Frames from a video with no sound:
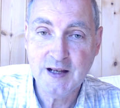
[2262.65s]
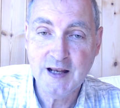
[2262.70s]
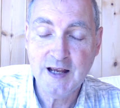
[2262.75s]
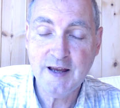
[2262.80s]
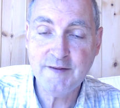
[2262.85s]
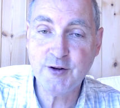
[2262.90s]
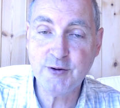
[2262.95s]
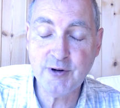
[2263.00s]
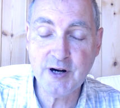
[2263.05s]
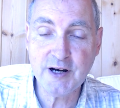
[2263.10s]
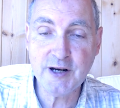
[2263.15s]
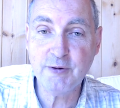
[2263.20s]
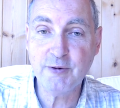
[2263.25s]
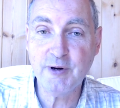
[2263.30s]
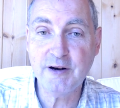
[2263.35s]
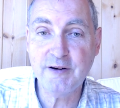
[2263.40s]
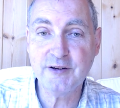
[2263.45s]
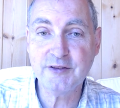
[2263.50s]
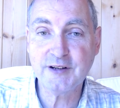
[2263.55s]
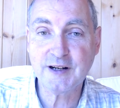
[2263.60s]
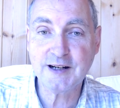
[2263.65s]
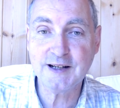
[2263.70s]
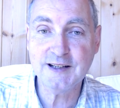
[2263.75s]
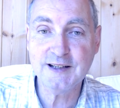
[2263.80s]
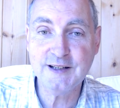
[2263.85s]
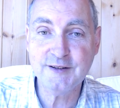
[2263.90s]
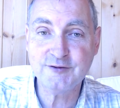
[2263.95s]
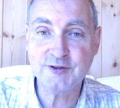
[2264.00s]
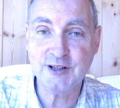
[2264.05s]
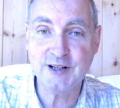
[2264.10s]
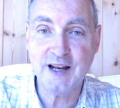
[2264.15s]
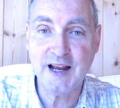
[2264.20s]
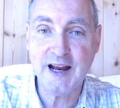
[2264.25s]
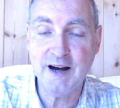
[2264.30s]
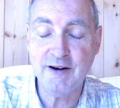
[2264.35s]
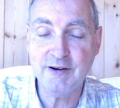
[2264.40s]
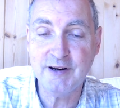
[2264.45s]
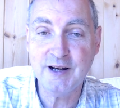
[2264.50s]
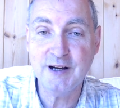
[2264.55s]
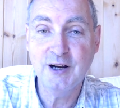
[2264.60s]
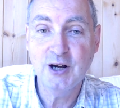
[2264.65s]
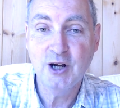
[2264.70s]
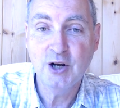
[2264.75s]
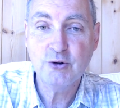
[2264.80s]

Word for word: If you're anywhere in the Clevedon area,